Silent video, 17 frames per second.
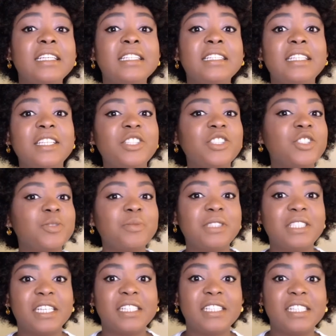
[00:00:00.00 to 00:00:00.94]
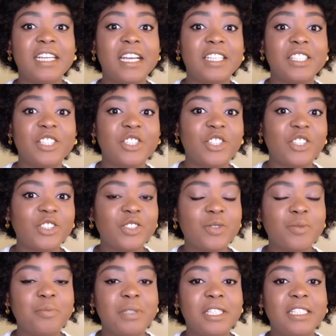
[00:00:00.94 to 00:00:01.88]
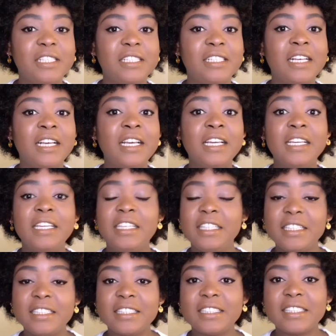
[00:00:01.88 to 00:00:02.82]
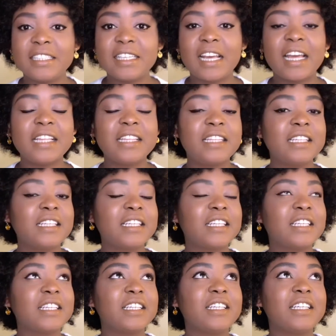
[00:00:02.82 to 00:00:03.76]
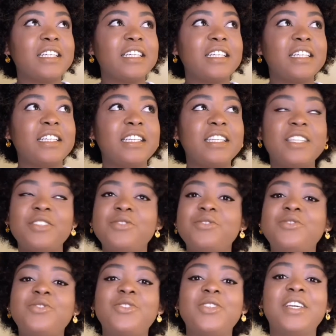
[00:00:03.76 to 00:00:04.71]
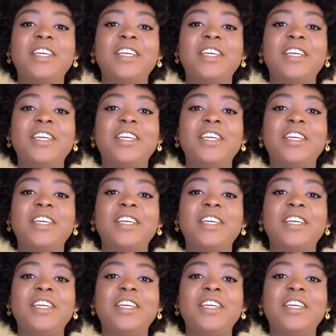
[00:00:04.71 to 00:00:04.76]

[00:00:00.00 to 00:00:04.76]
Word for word: the youtube journey has not been easy i think if